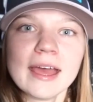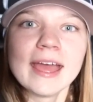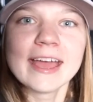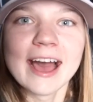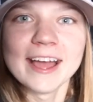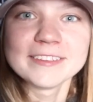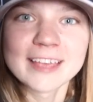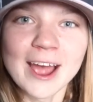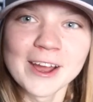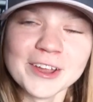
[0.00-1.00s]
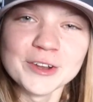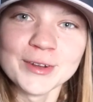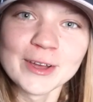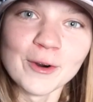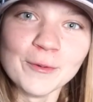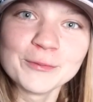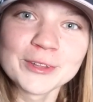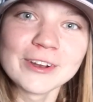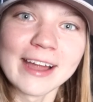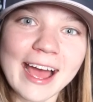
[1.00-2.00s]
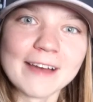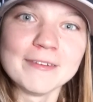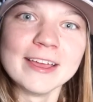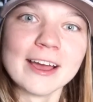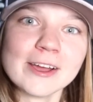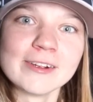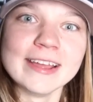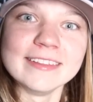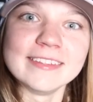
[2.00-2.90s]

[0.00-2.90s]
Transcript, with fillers: Hey guys, how are you doing? Hopefully you're having a great